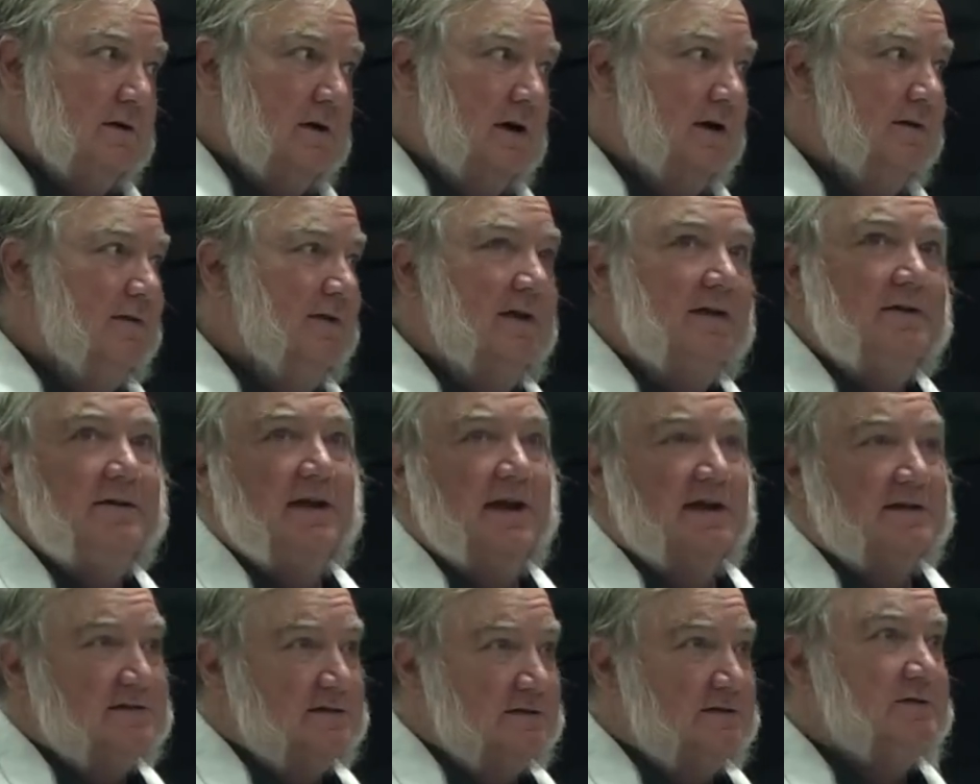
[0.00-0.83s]
And
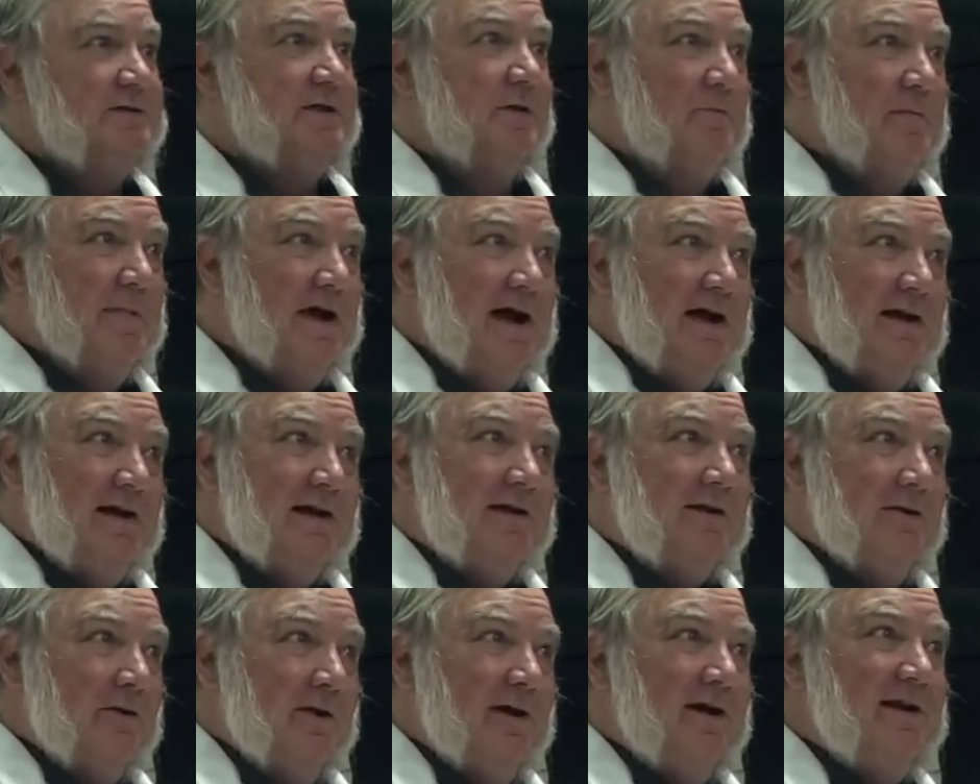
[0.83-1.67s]
this is the main
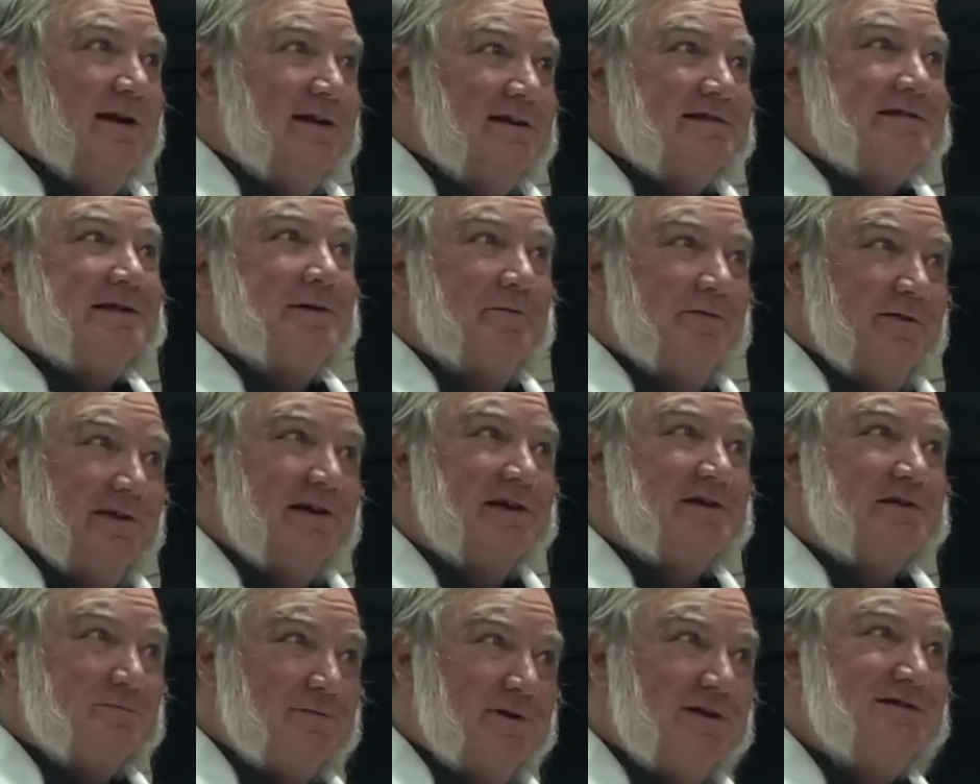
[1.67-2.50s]
ingredient, some of the
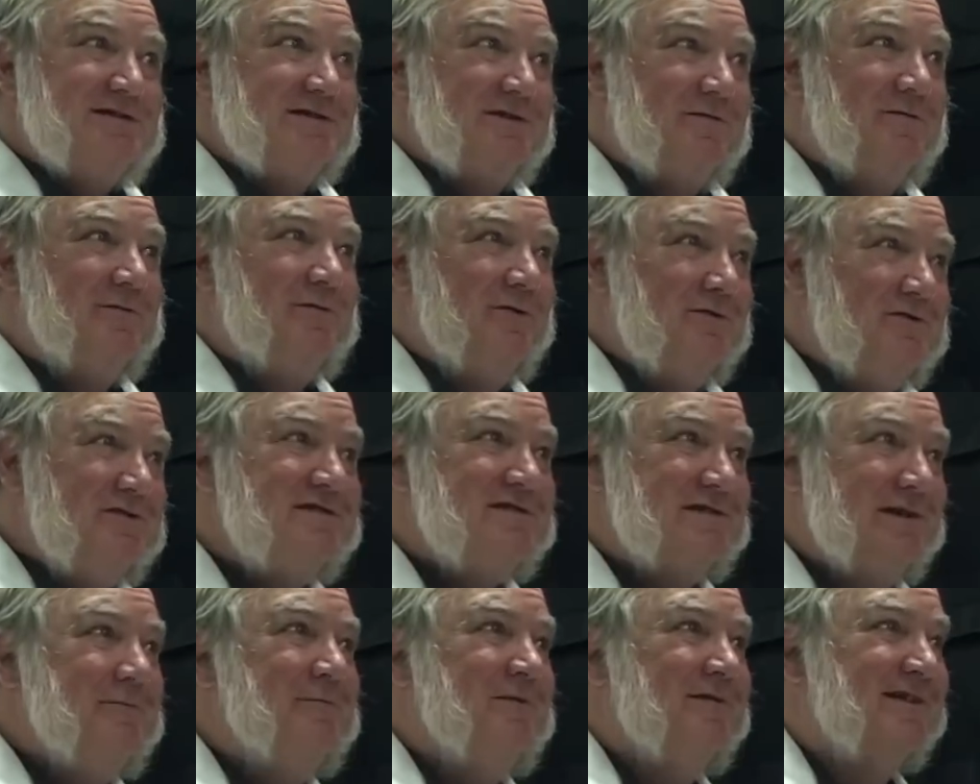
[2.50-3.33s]
expensive root
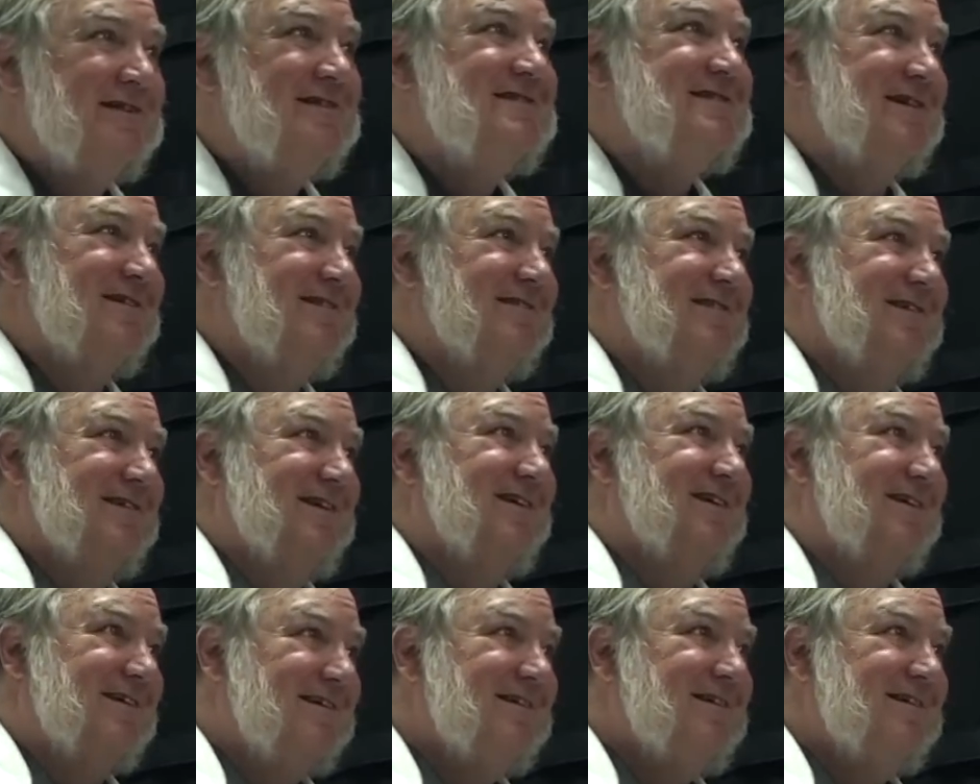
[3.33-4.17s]
stimulants out there.
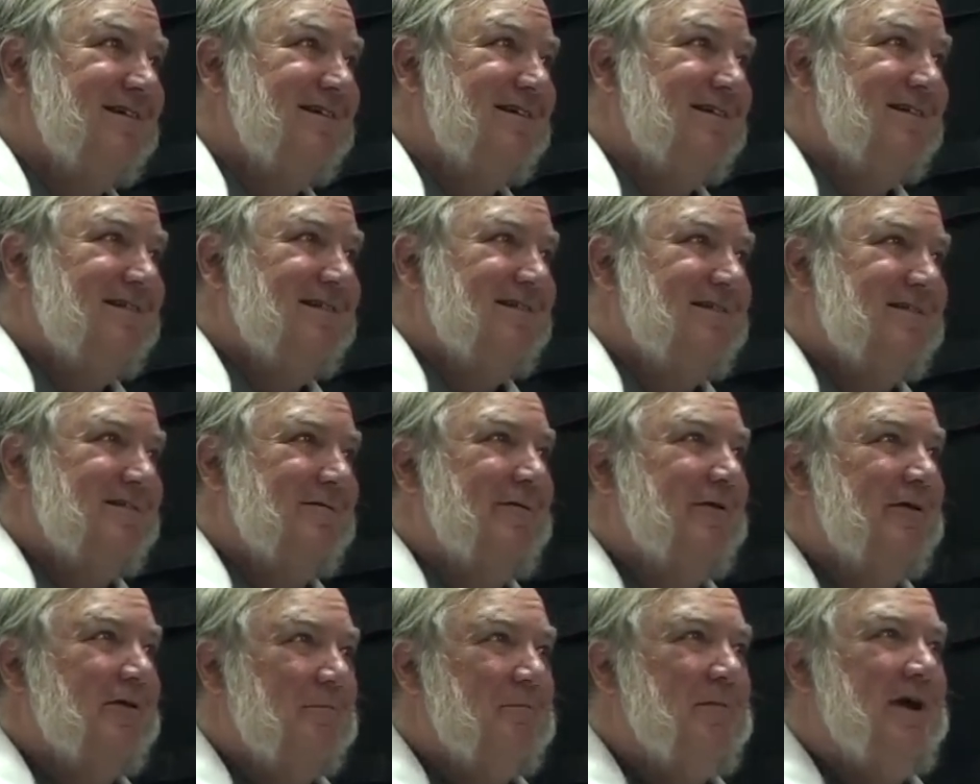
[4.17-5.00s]

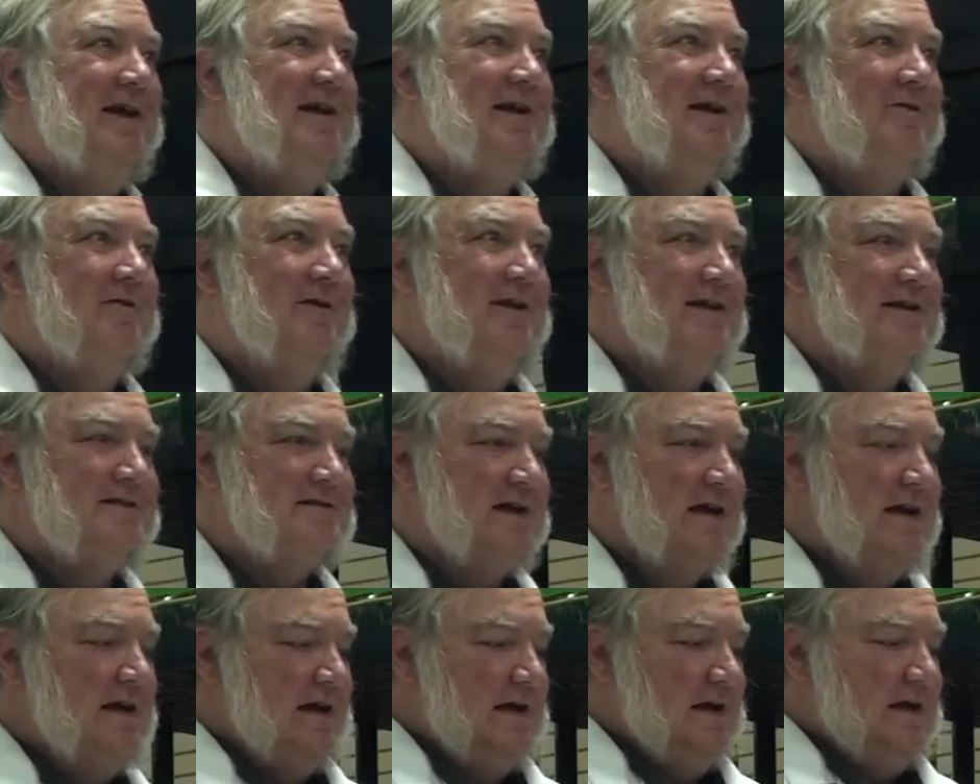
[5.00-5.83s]
One of the main ingredients.
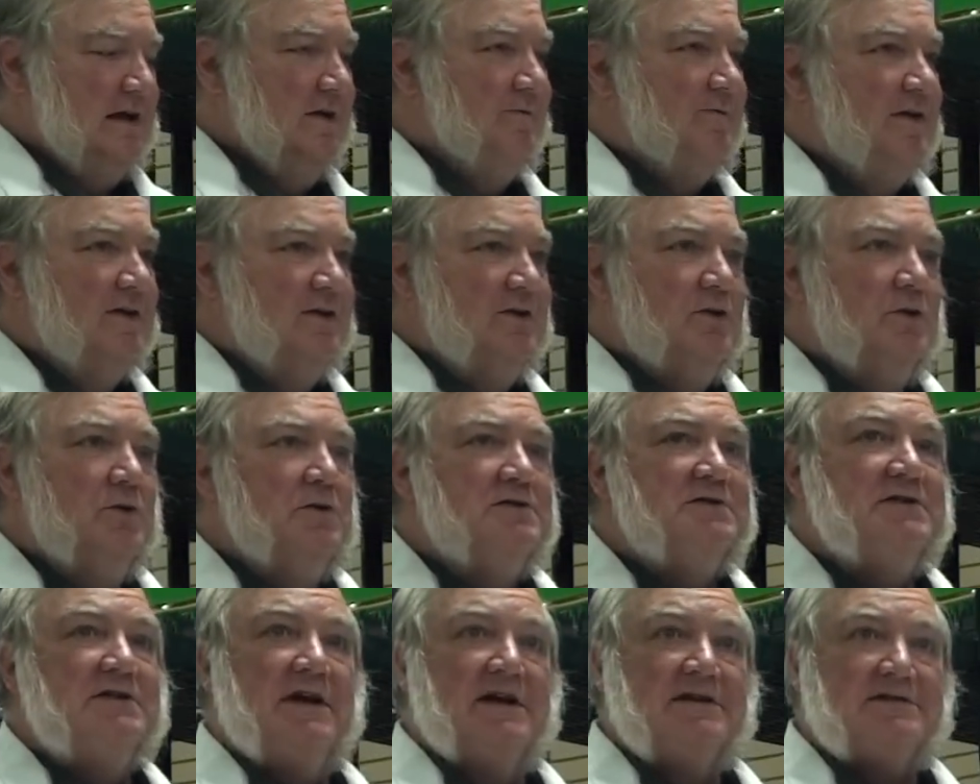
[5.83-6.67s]
If you
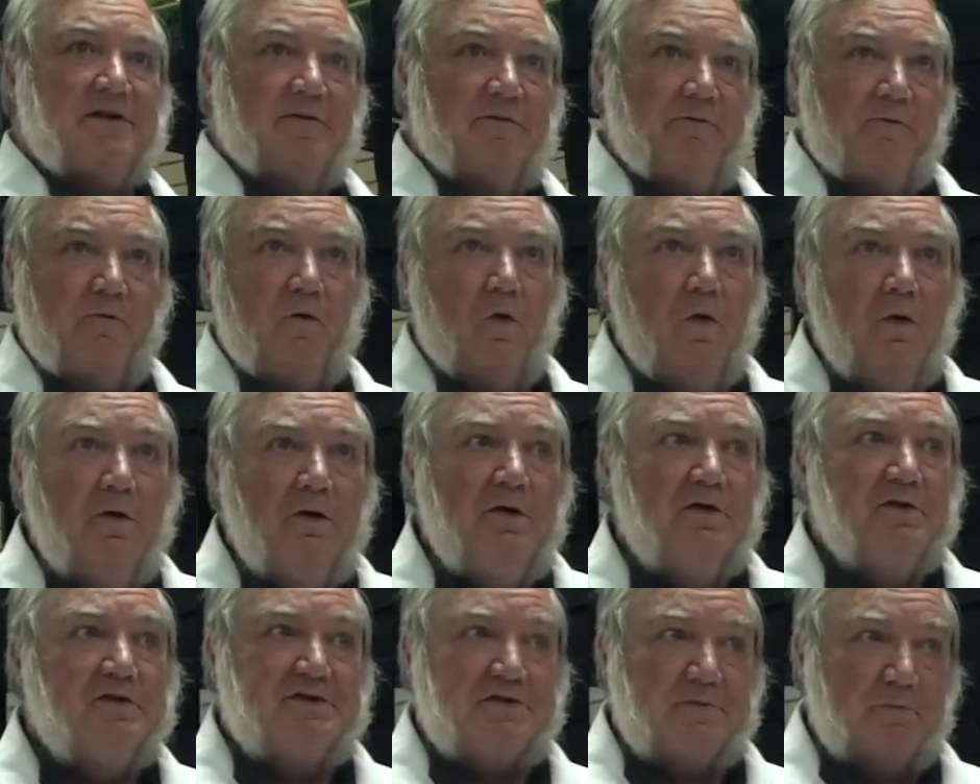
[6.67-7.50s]
use it as a
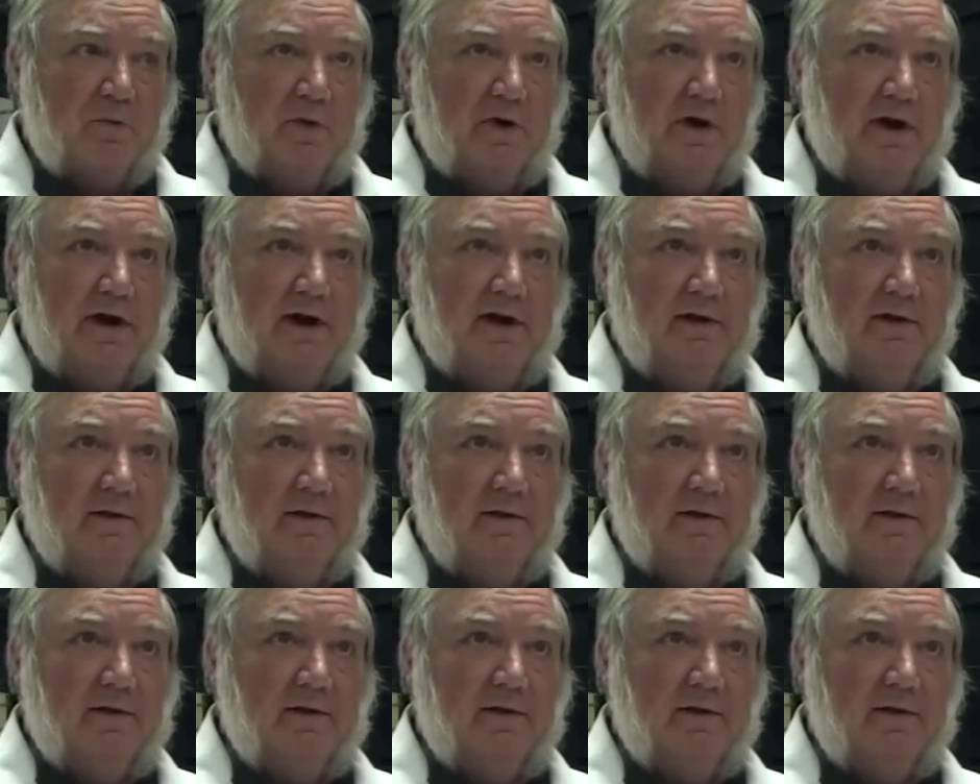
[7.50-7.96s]
foliar spray,